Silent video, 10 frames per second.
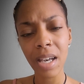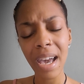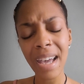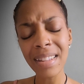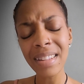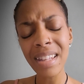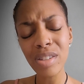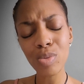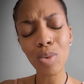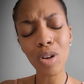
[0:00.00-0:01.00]
And
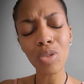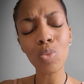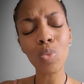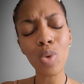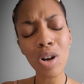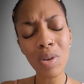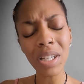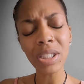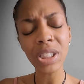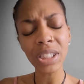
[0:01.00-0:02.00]
this word will
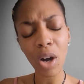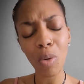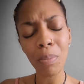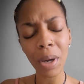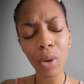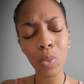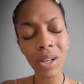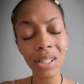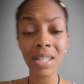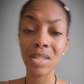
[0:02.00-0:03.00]
and shall bear
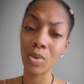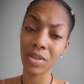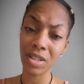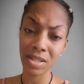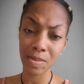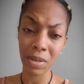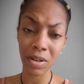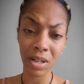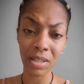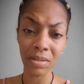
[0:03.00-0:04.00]
witness with your
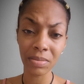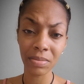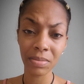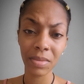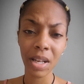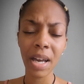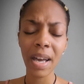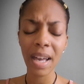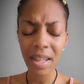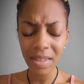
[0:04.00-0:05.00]
spirit.
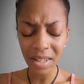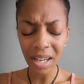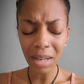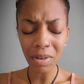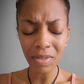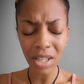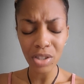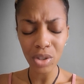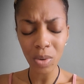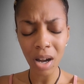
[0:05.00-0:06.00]
In the name of
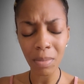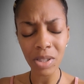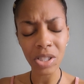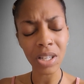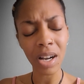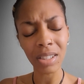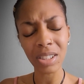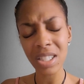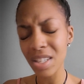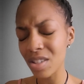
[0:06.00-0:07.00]
Yeshua HaMashiach,
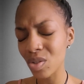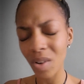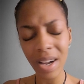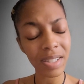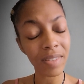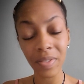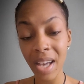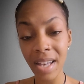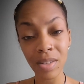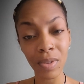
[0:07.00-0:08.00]
Jesus Christ of
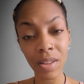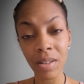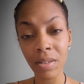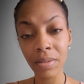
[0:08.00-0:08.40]
Nazareth,